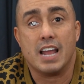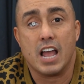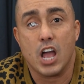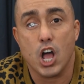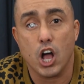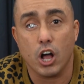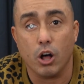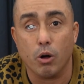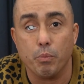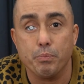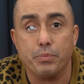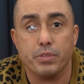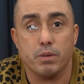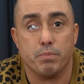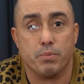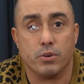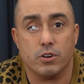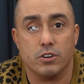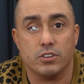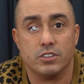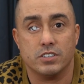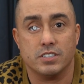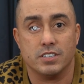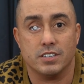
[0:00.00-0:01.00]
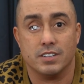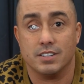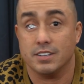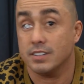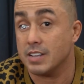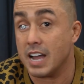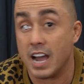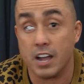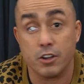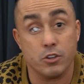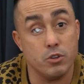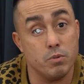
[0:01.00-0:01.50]
help the person,
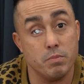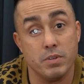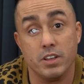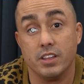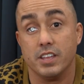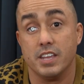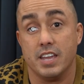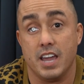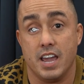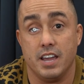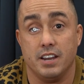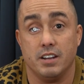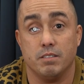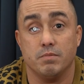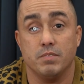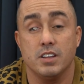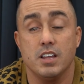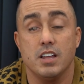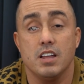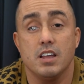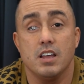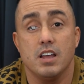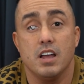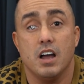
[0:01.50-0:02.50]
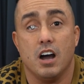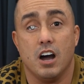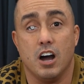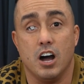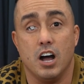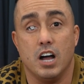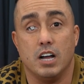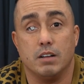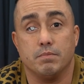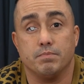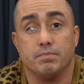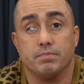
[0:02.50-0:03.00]
not humiliate them.
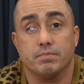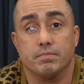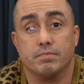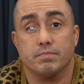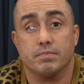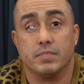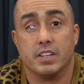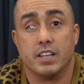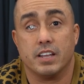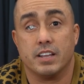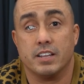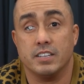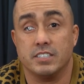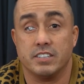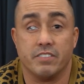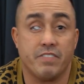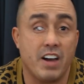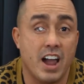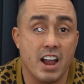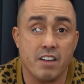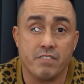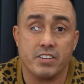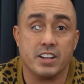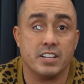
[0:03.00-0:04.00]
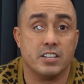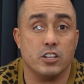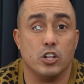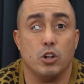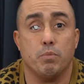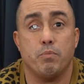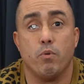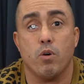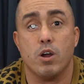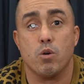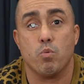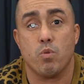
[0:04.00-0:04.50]
Because if I ever get to
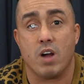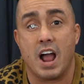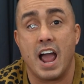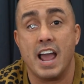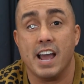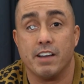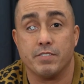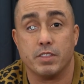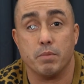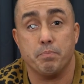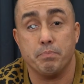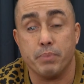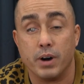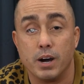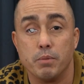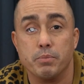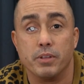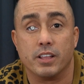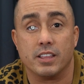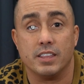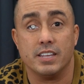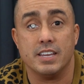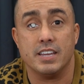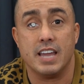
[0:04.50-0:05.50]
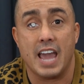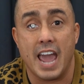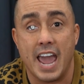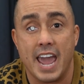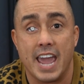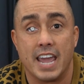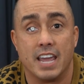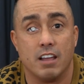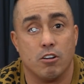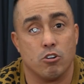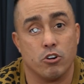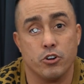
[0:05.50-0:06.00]
the point where I have to publicly
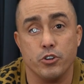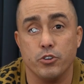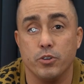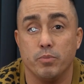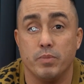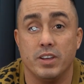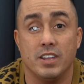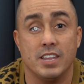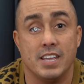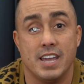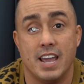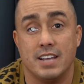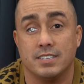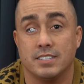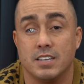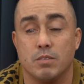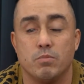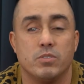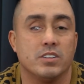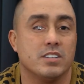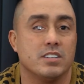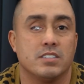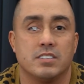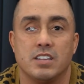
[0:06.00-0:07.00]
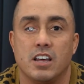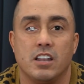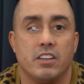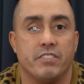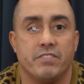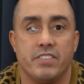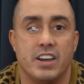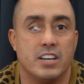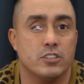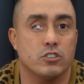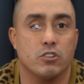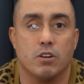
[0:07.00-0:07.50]
hang or humiliate someone to sell
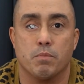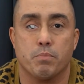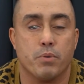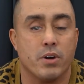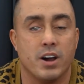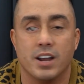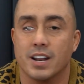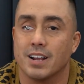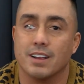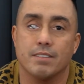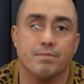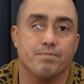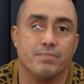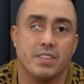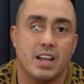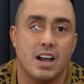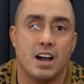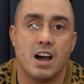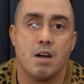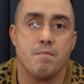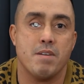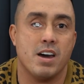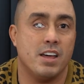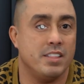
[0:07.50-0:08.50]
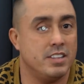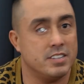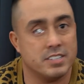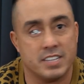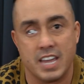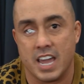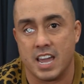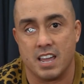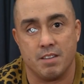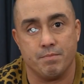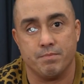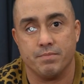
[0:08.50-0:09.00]
a vest or a product, I'm out of this
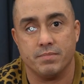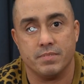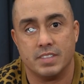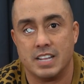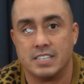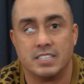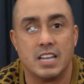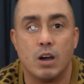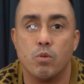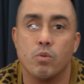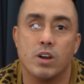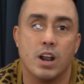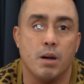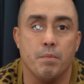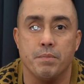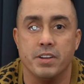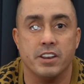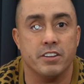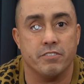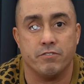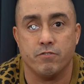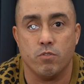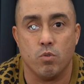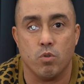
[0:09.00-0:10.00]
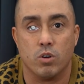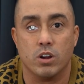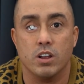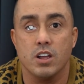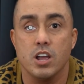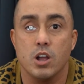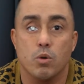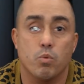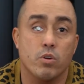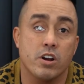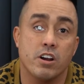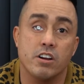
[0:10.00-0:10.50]
game. That's not what I'm in it for.
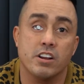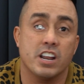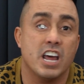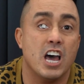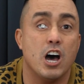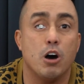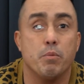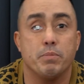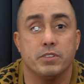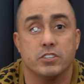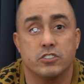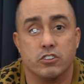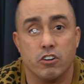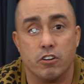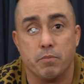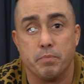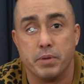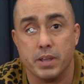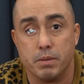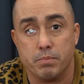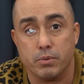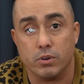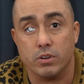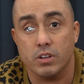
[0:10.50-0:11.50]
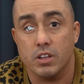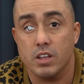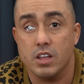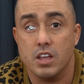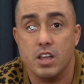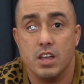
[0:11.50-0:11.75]
We're here to help and serve people.